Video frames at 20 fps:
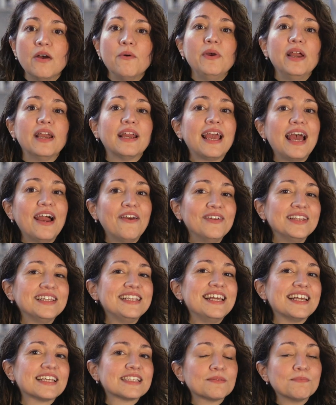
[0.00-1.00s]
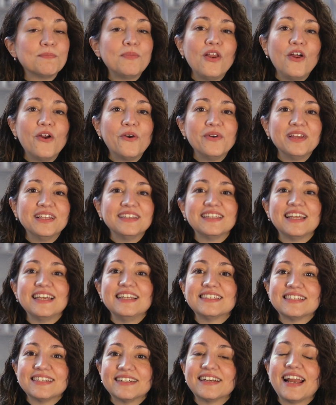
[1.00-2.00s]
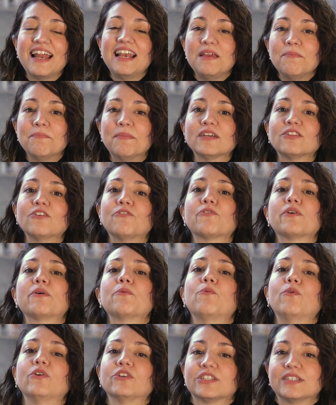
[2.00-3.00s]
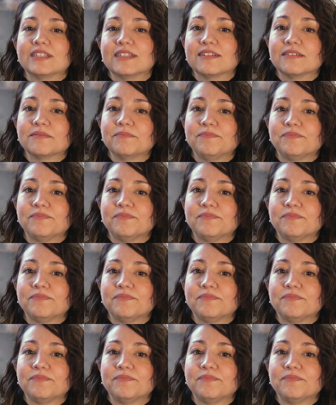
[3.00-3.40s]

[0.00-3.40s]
we are currently exploring the internal impact of greenwashing.